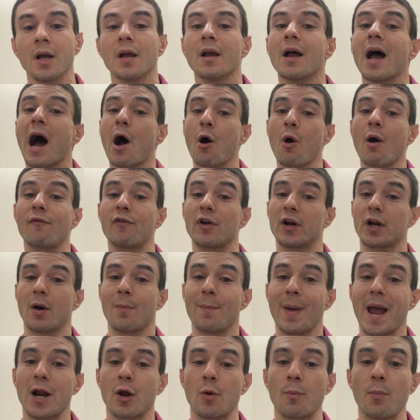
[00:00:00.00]
However, in
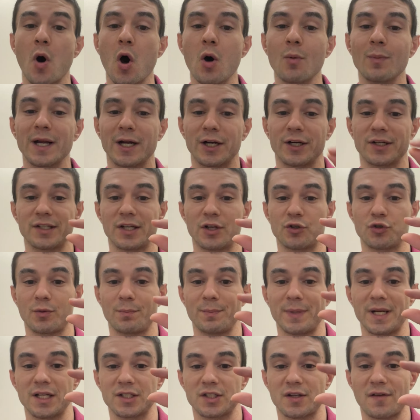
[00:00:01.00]
hepatopulmonary syndrome,
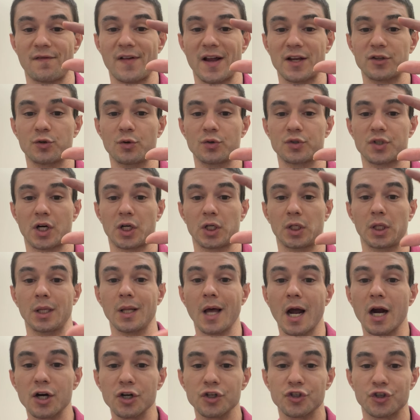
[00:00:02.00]
because the vessels are
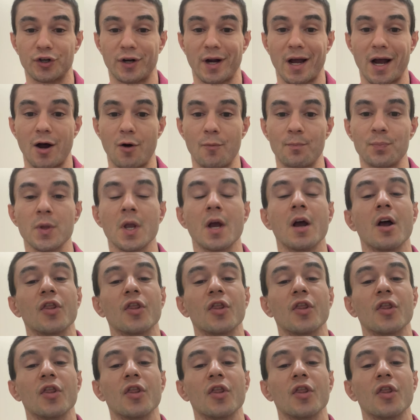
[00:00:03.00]
larger now,